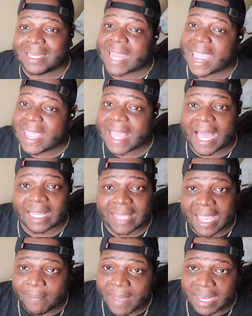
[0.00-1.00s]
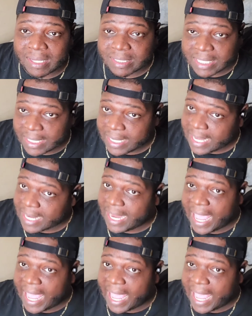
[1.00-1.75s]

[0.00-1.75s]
They got their medicine.